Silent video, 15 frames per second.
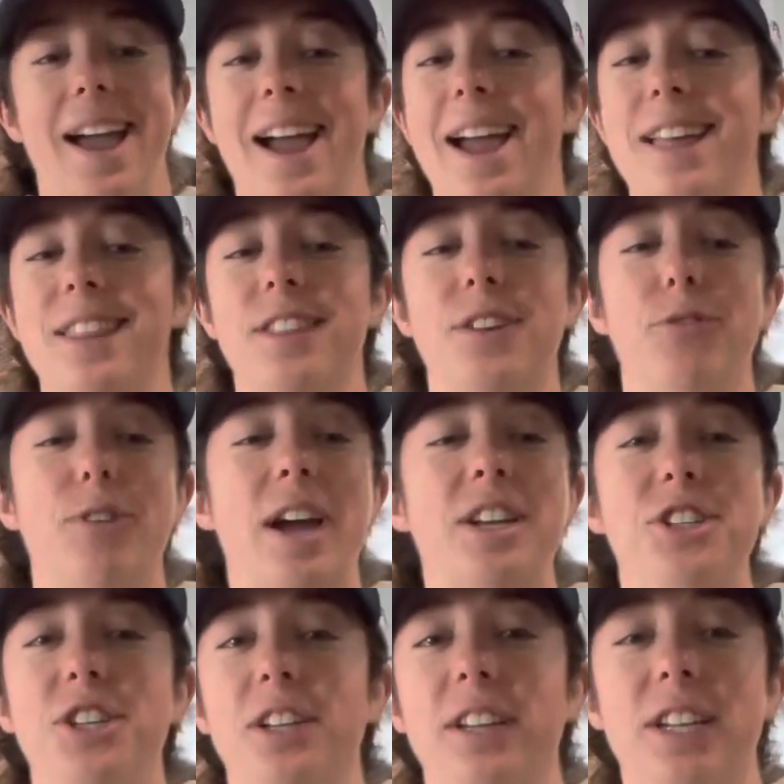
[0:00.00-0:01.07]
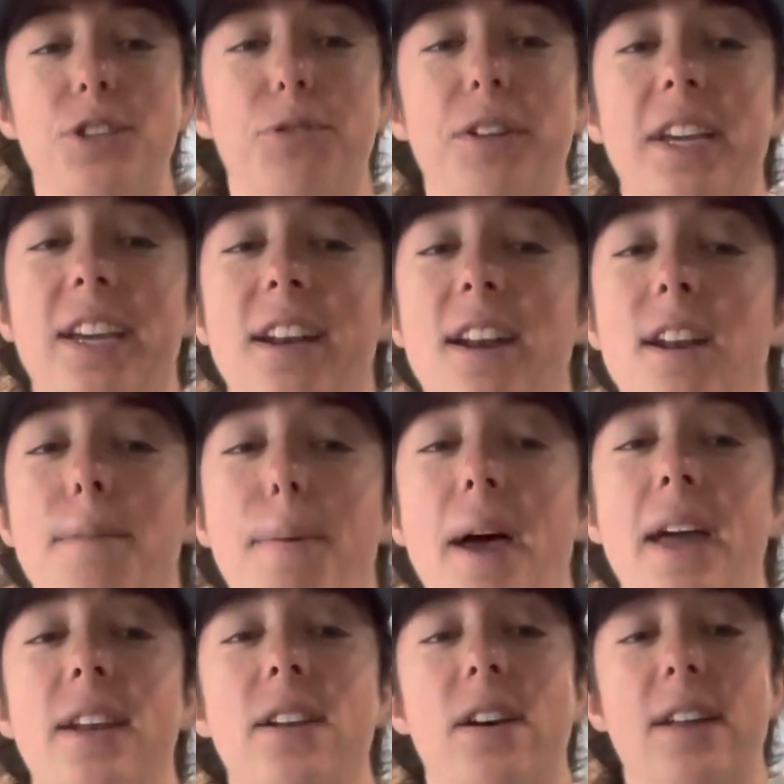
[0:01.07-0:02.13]
And the red chili is really gonna
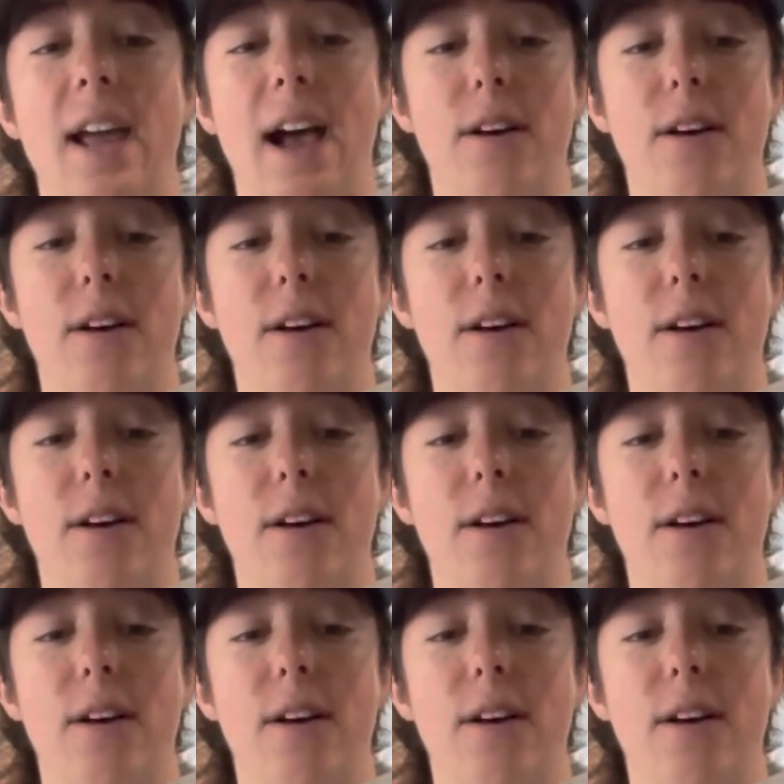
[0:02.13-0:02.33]
depend on